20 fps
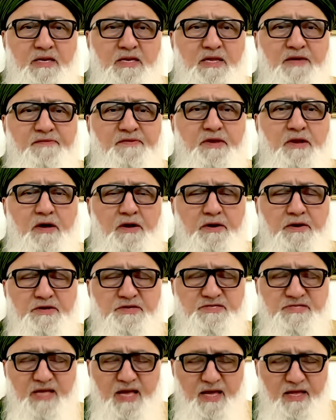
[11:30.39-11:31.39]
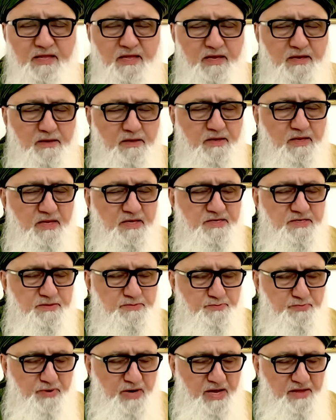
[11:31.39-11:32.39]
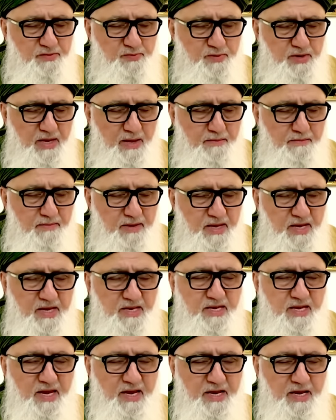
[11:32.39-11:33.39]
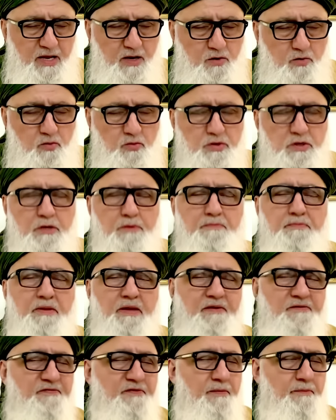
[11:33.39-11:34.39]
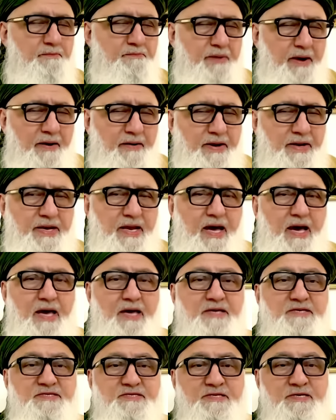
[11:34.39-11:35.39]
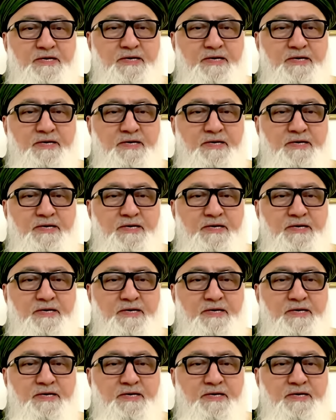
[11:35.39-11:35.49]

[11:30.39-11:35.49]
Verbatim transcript: to even understand that this breath when I meditate and contemplate from paradise